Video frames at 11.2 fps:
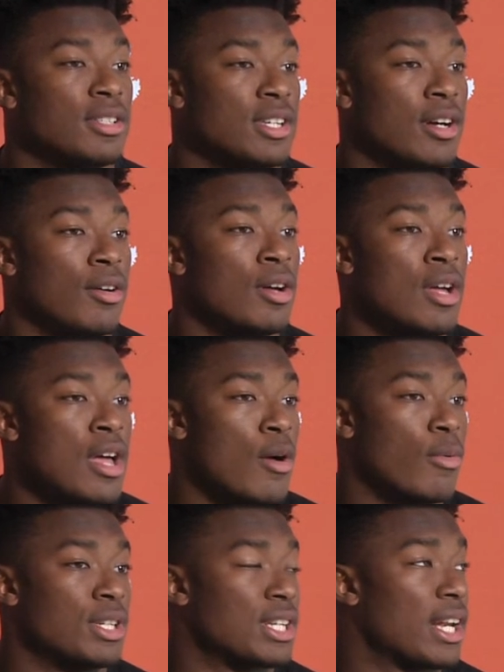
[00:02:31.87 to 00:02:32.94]
So
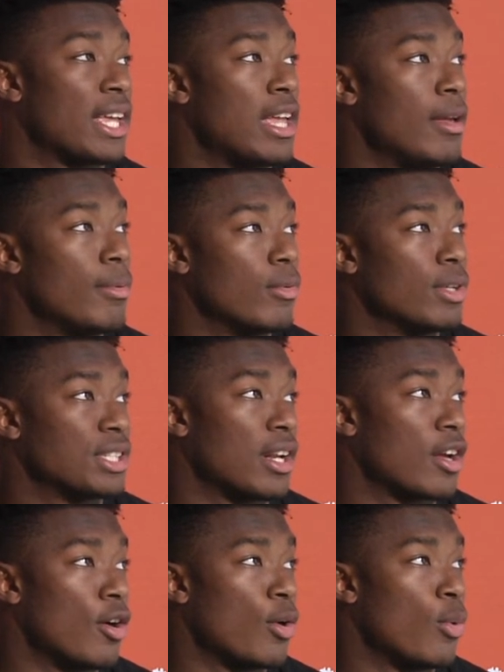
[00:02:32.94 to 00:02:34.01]
we're just gonna keep we're just gonna
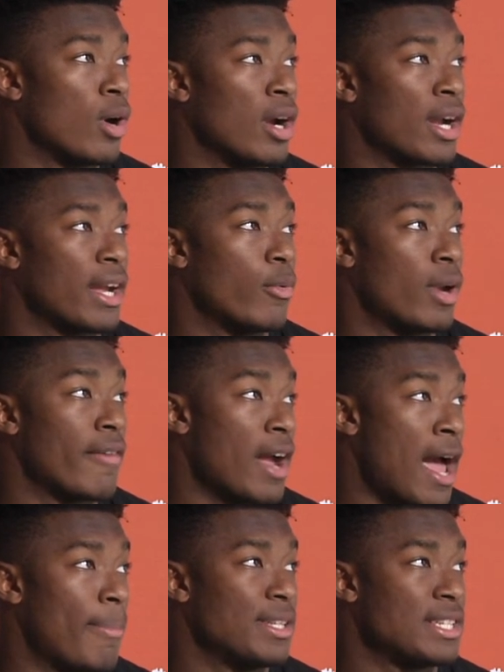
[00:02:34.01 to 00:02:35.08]
go to work and whatever
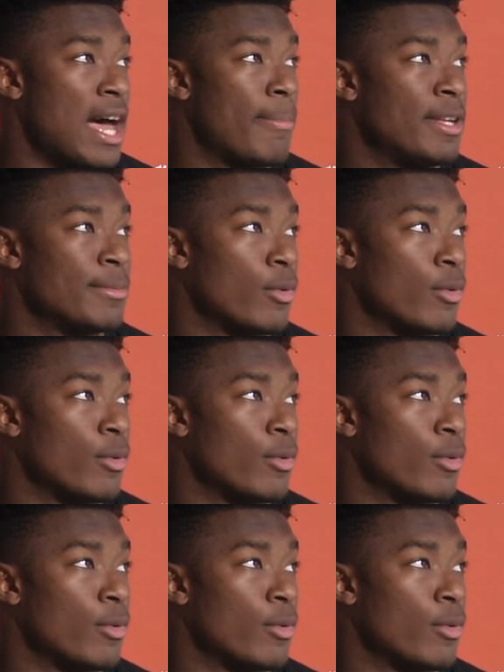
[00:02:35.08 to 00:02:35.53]
happens happens.